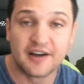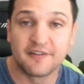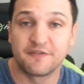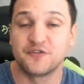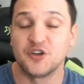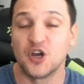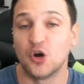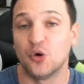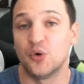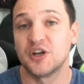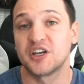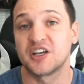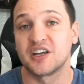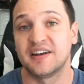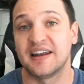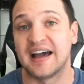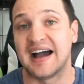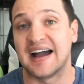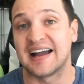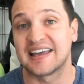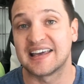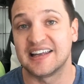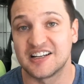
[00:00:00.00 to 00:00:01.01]
Fury
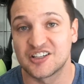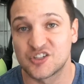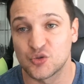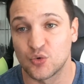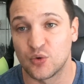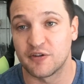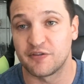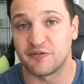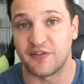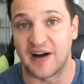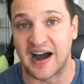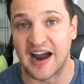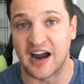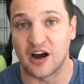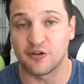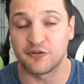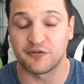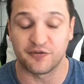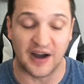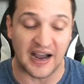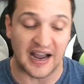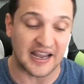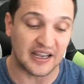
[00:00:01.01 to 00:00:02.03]
cannot get into a
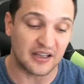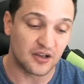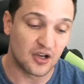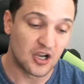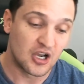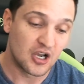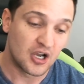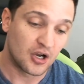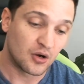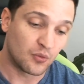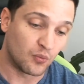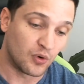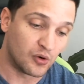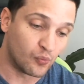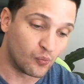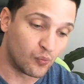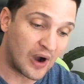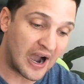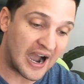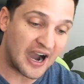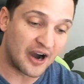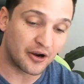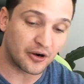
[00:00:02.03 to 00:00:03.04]
firefight when
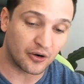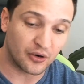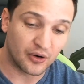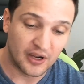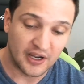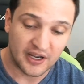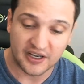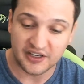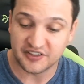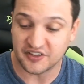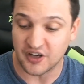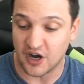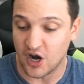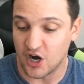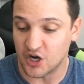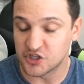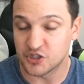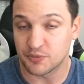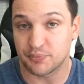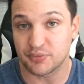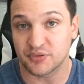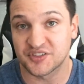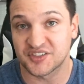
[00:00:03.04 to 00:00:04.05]
Wilder is
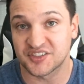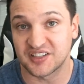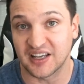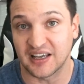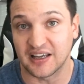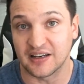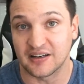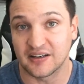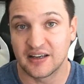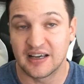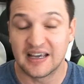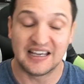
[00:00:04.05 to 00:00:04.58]
100%.